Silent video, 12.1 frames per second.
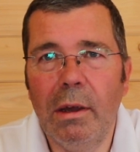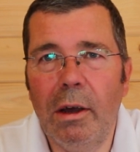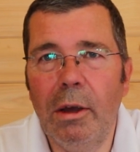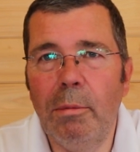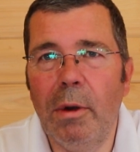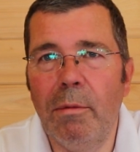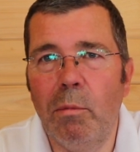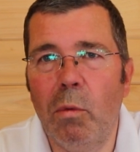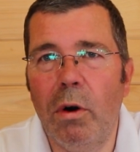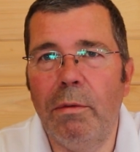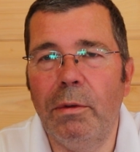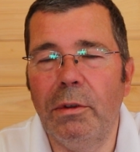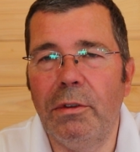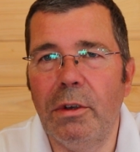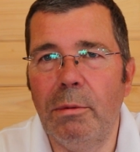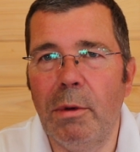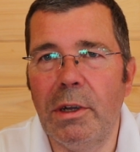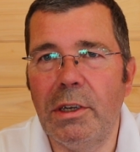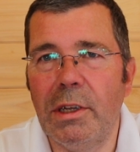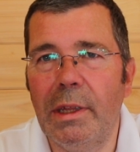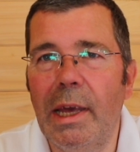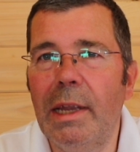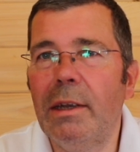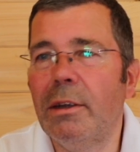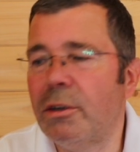I hope I haven't waffled too much at the end.